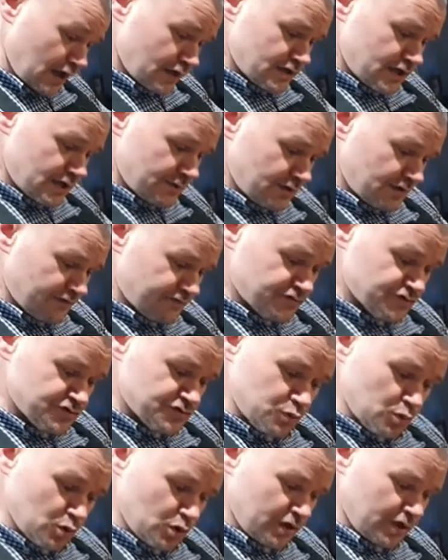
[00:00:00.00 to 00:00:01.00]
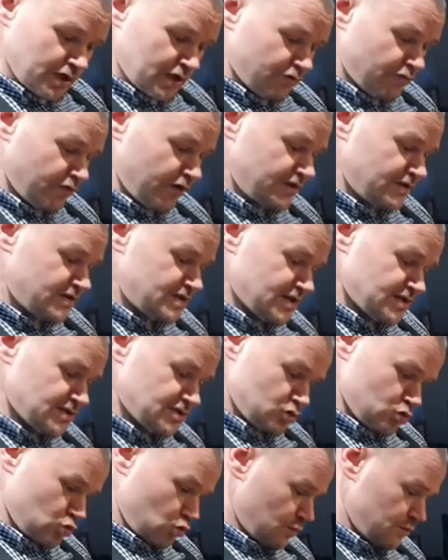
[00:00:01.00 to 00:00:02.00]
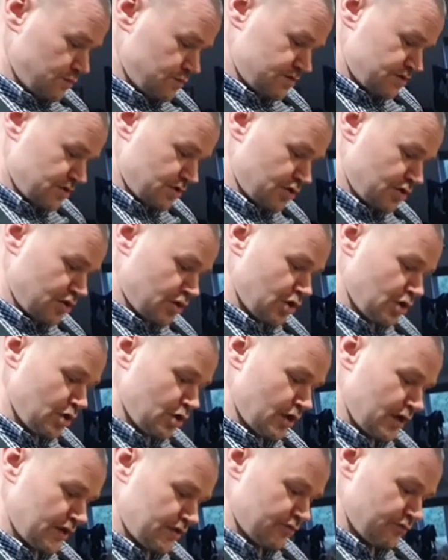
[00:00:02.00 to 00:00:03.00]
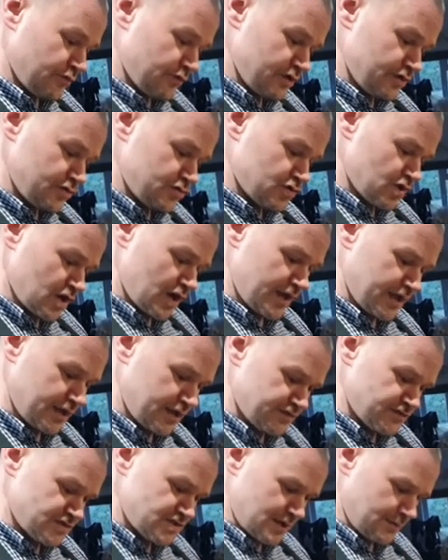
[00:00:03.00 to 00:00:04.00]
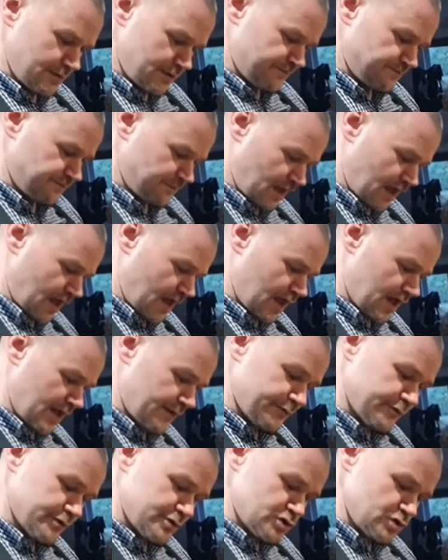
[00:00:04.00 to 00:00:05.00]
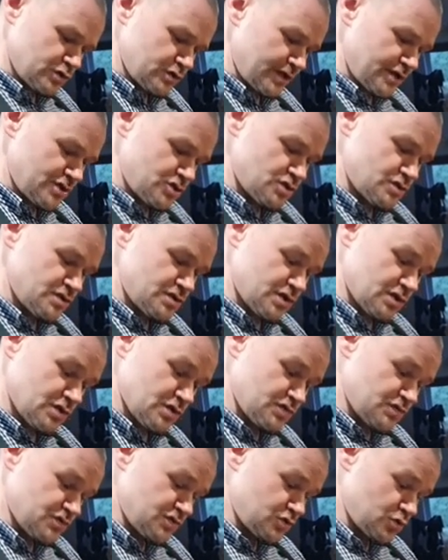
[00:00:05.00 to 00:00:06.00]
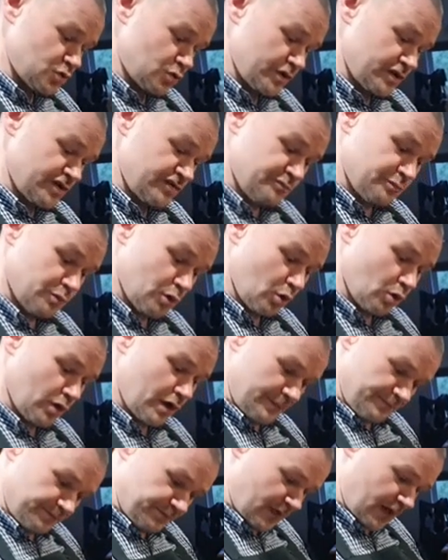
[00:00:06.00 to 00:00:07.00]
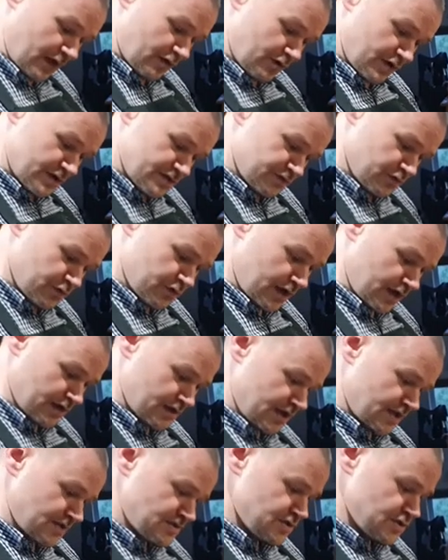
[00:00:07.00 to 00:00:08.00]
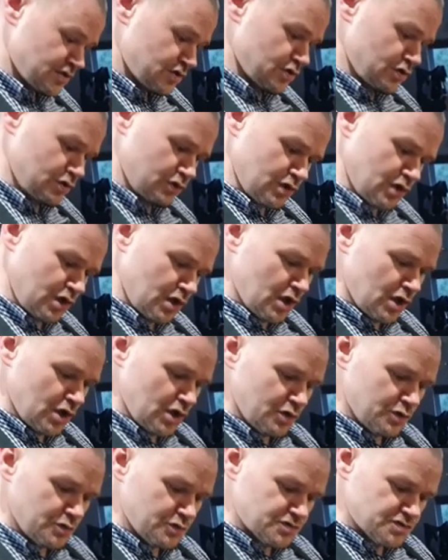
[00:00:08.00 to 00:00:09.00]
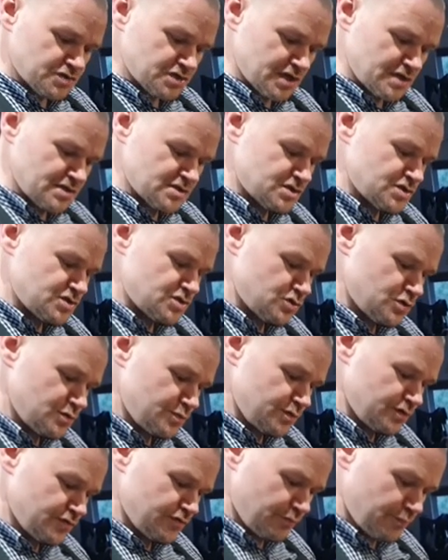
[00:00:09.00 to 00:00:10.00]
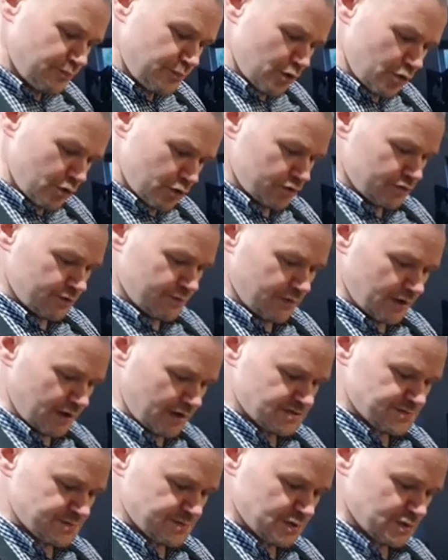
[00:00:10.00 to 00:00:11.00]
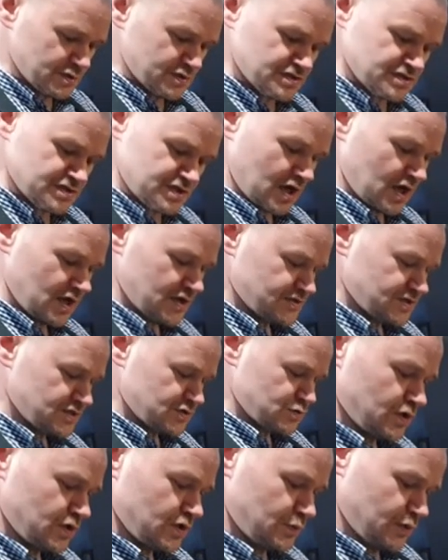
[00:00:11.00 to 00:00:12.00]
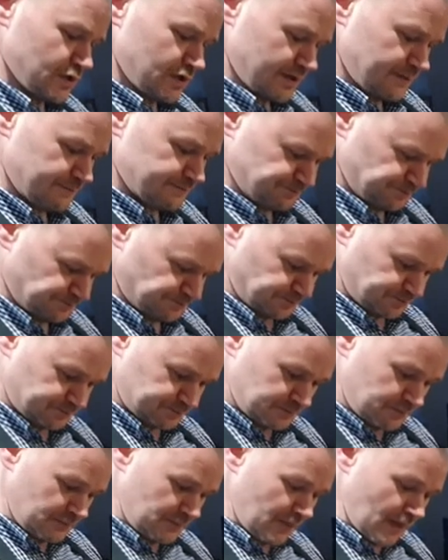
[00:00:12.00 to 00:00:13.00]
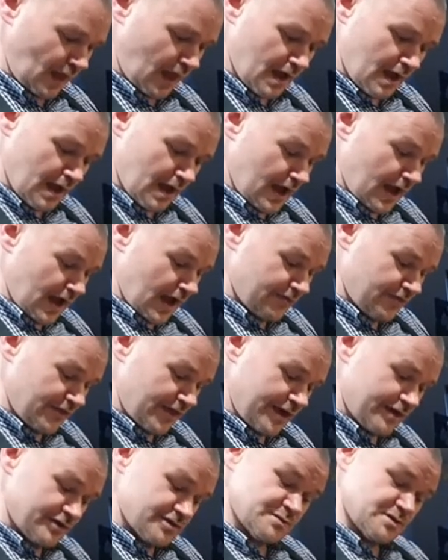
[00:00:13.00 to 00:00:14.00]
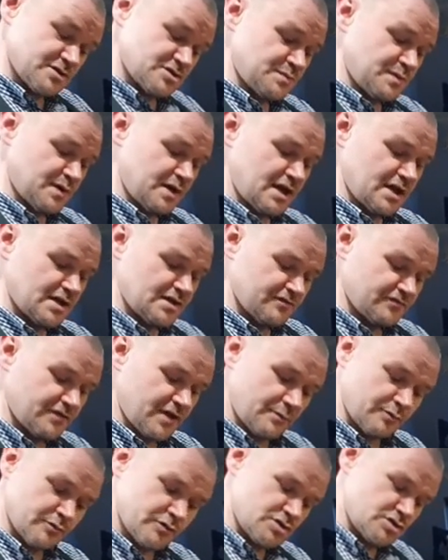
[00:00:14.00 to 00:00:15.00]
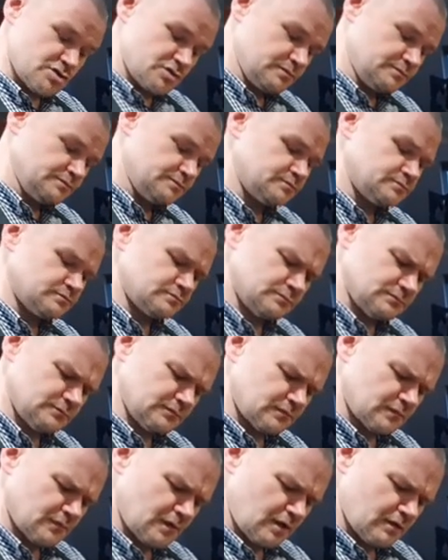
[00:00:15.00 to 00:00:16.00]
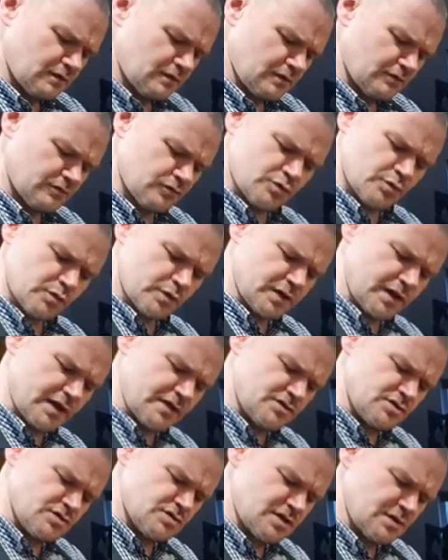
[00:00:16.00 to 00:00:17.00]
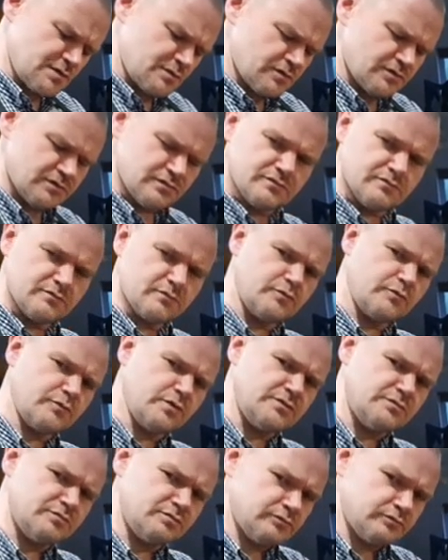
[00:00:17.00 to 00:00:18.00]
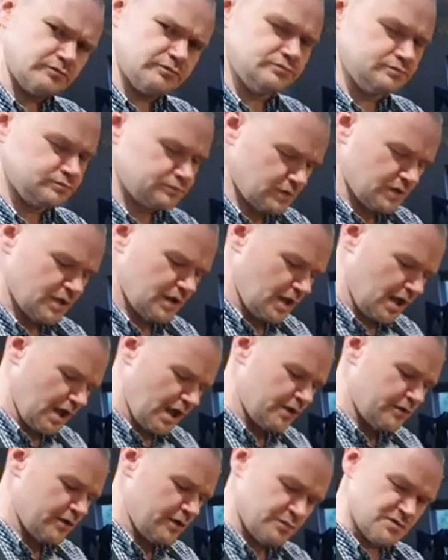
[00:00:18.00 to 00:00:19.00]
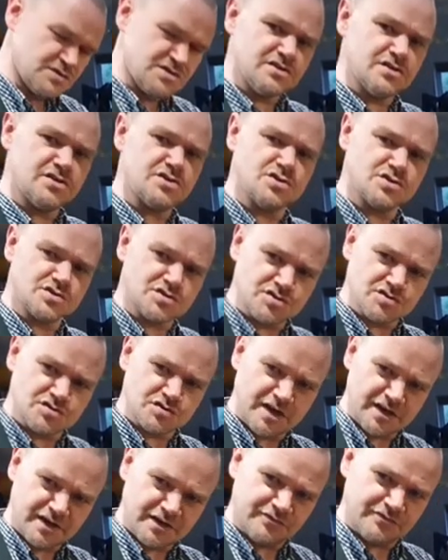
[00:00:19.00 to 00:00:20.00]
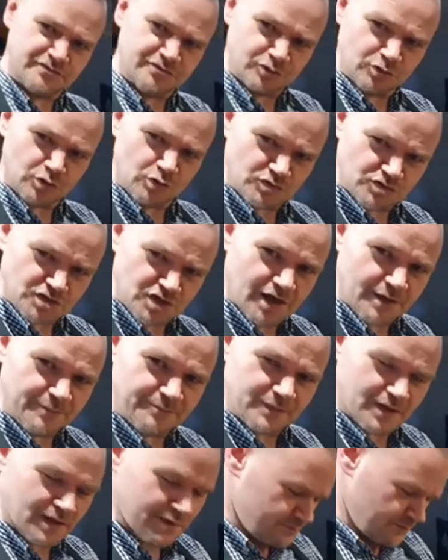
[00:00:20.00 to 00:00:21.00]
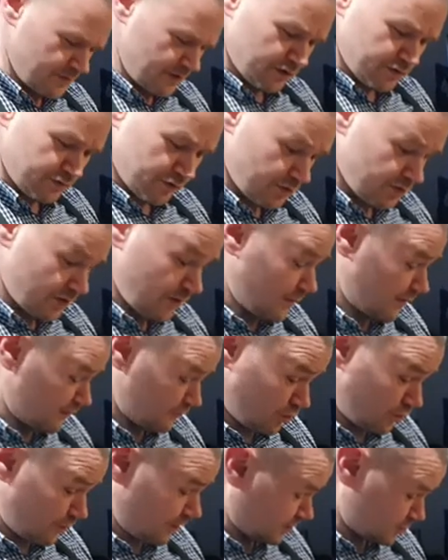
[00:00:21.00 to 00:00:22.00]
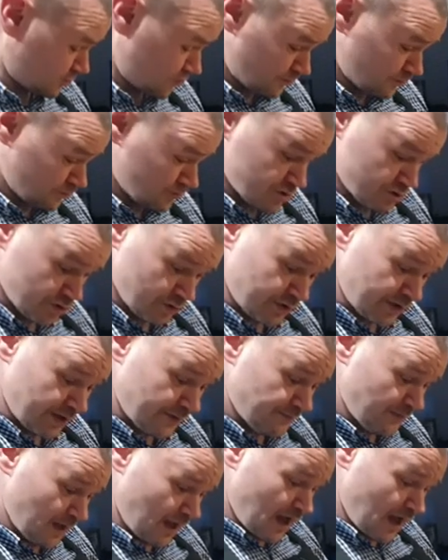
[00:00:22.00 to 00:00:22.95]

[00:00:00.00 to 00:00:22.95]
Named after the swirling red dust storms that occur at the really dry end of summer. Aboriginal legend tells the story of Brolga, a graceful young dancing girl who was changed into a beautiful bird by a spirit disguised as Willy. And they are as much part of Aboriginal. I thought you weren't allowed to use that word. It was Indigenous Australian for a long time. They may have gone back to Aboriginal now.